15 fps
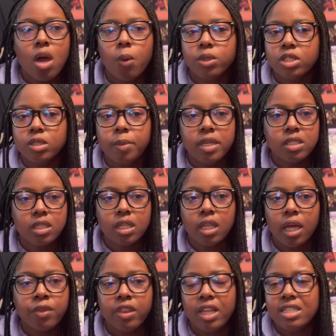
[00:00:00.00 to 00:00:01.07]
which is basically
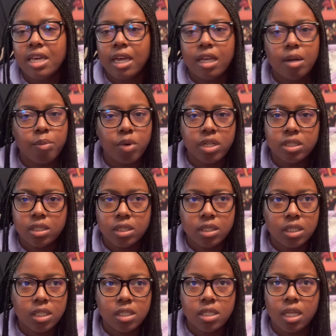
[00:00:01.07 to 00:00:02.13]
like they take in apprentices